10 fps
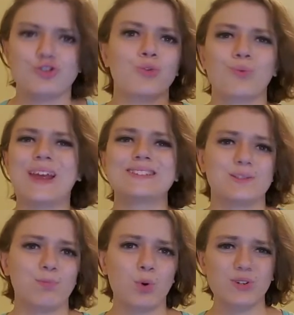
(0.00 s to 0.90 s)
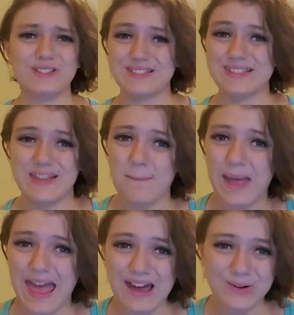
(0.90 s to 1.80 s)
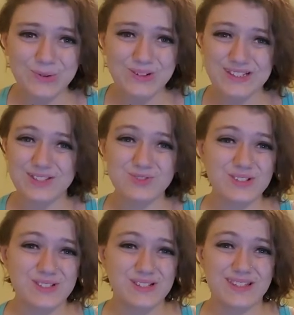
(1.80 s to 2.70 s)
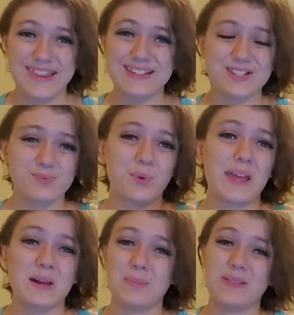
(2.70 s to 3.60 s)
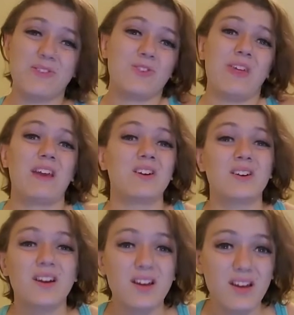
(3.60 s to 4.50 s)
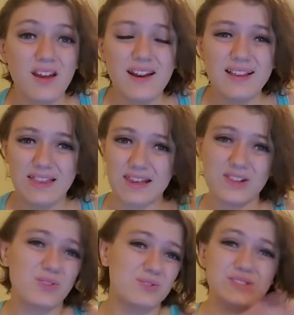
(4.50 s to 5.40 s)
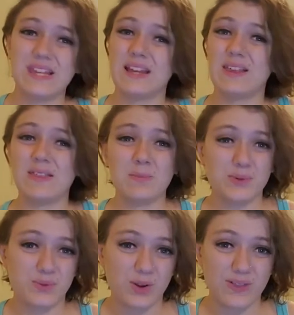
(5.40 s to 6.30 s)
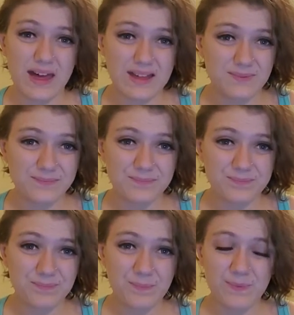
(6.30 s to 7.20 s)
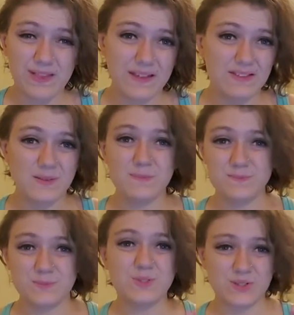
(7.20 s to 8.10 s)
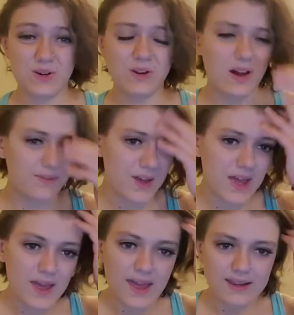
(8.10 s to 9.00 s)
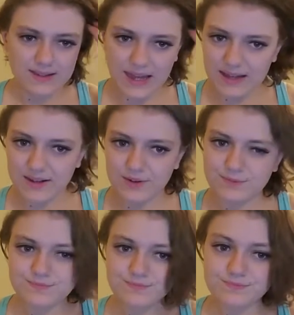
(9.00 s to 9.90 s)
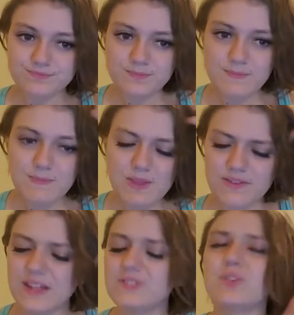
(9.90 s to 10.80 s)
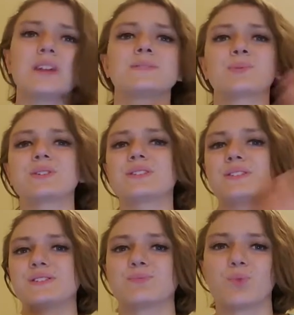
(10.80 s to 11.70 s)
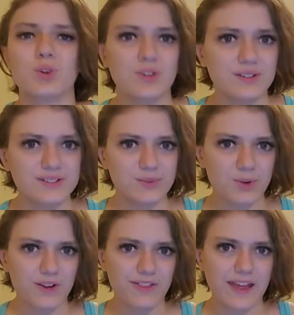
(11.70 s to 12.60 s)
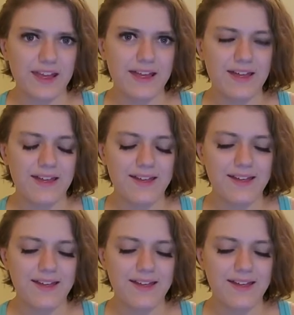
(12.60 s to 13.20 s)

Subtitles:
transported somehow, because they just wake up and they're there. Like, you don't see anything before that in the start off. And yeah, no. They get transported to this world where they